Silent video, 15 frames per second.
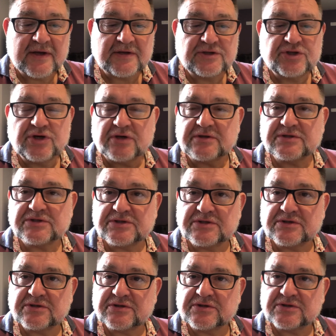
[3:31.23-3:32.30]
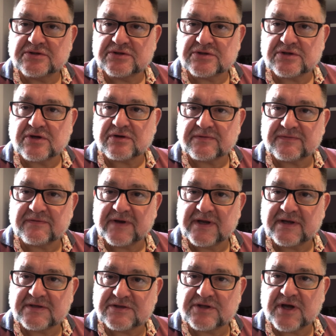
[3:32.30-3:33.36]
Just stuff
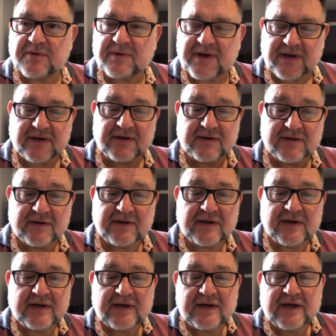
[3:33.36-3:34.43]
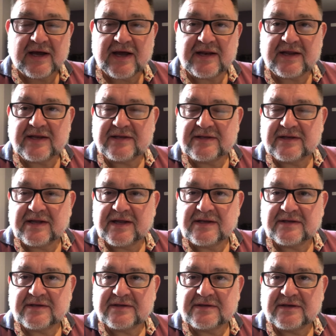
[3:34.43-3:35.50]
needs doing. And it
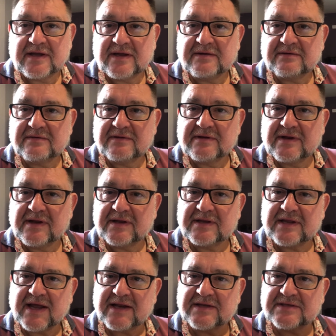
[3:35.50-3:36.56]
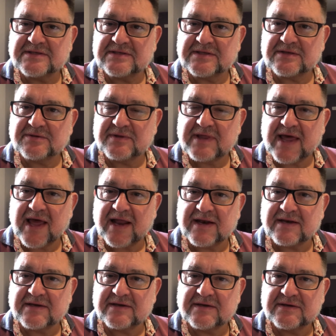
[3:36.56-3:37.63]
tends to
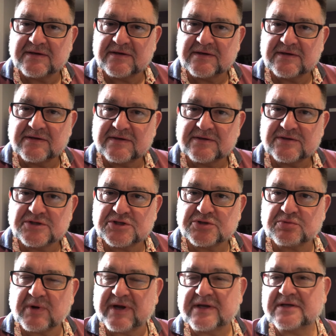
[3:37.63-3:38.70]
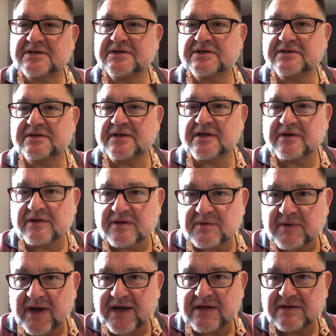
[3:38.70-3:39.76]
then switch the other
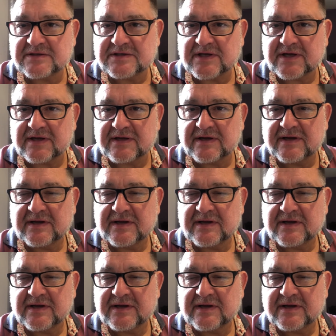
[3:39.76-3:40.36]
way, doesn't it?